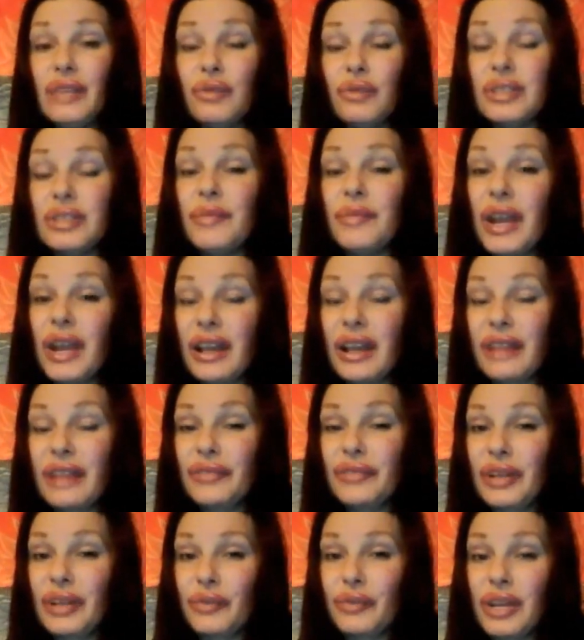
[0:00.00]
it was my
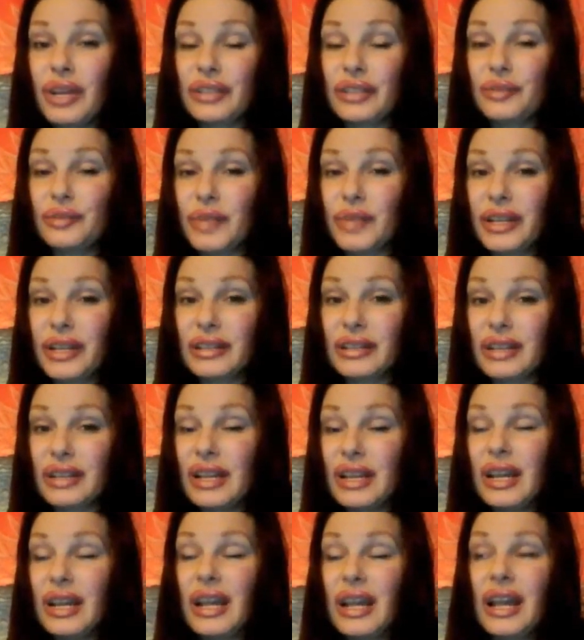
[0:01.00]
life and I would like to play
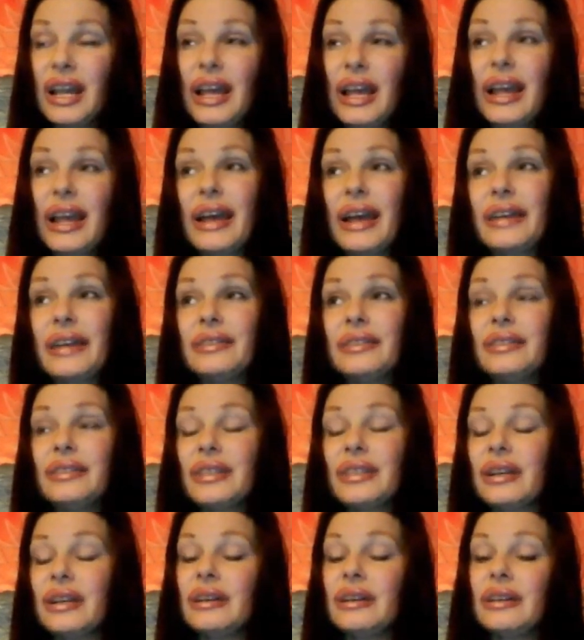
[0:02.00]
it.
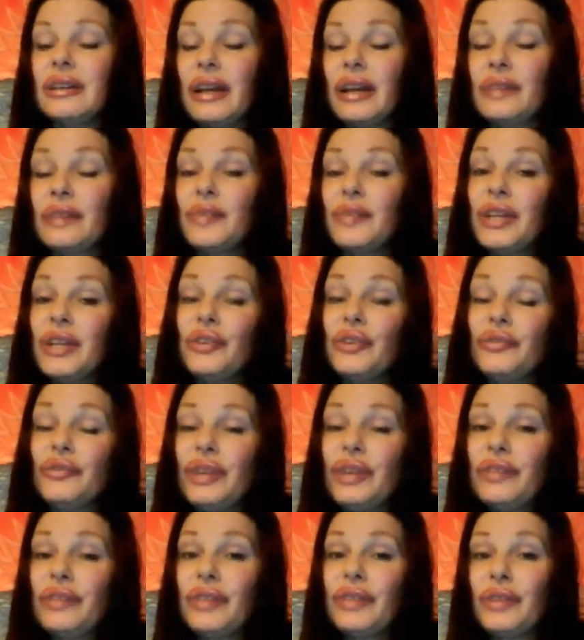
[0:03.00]
And I can play her
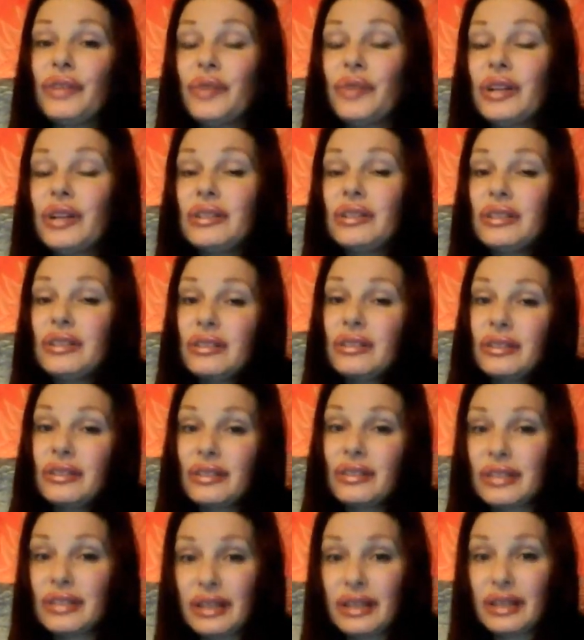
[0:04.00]
very, very well
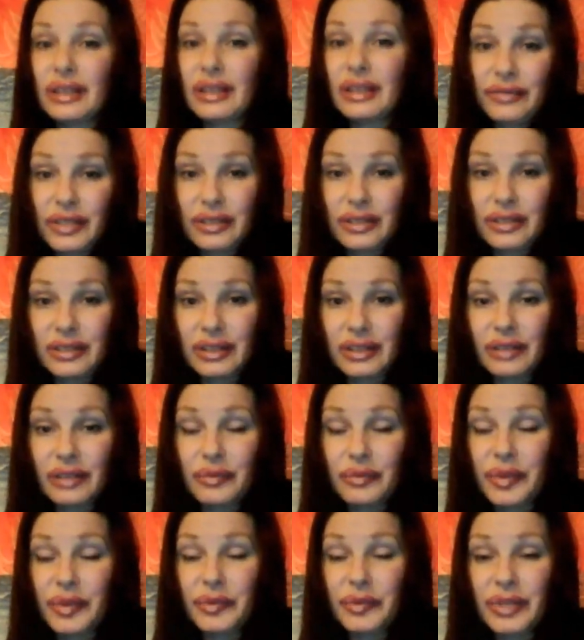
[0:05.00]
because I lived it and I
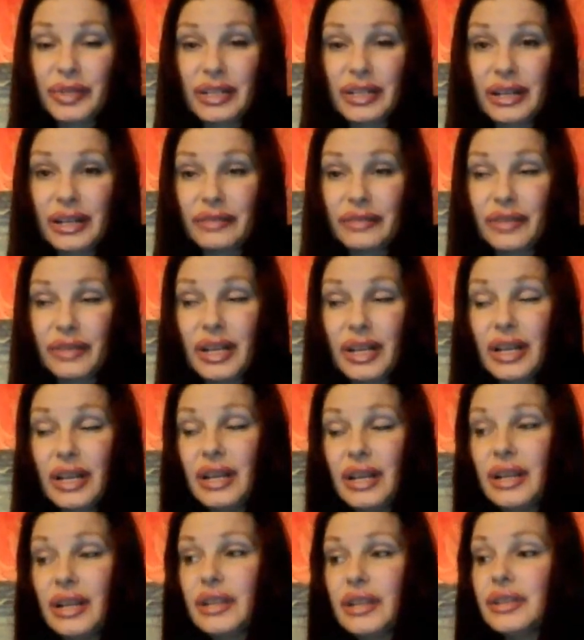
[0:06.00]
remember the life.
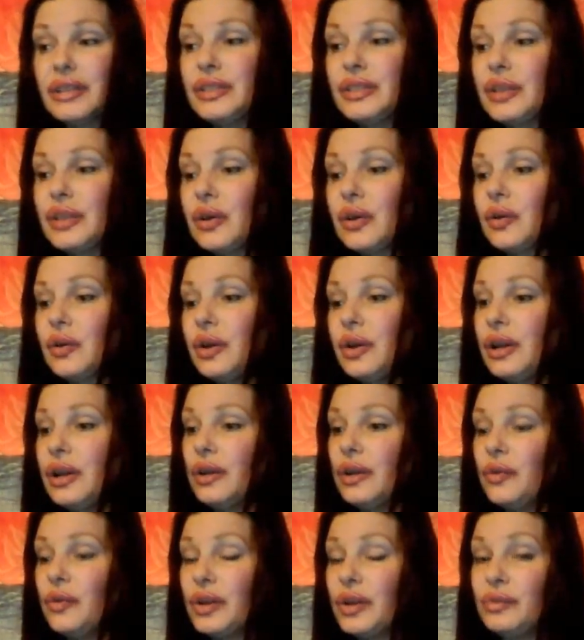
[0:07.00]
So
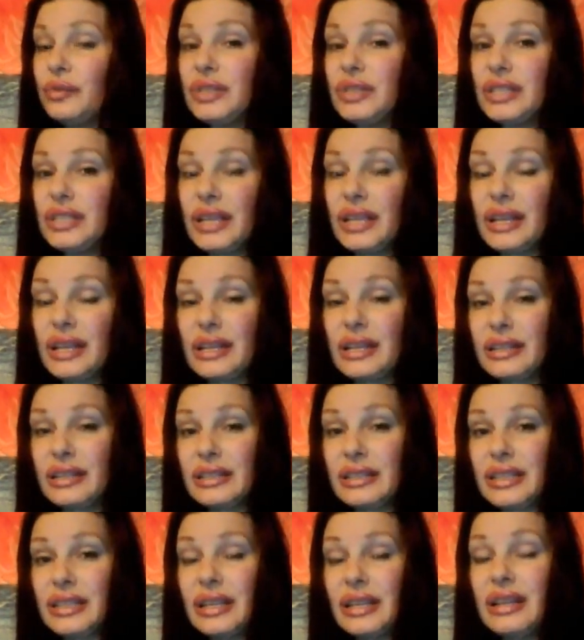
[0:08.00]
what I would say
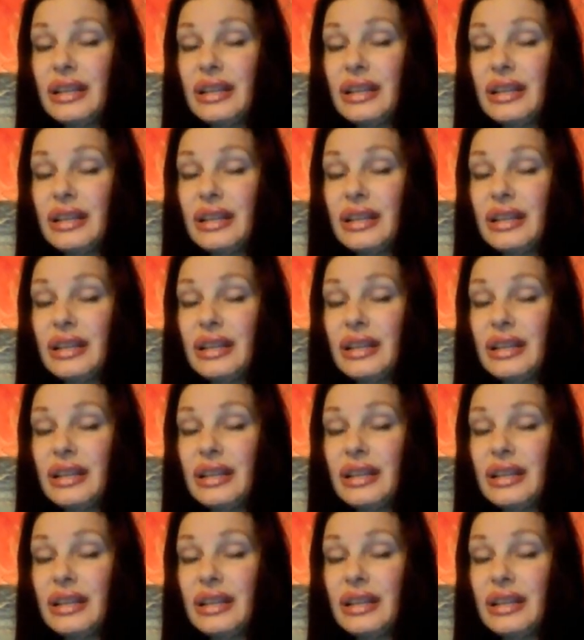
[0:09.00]
is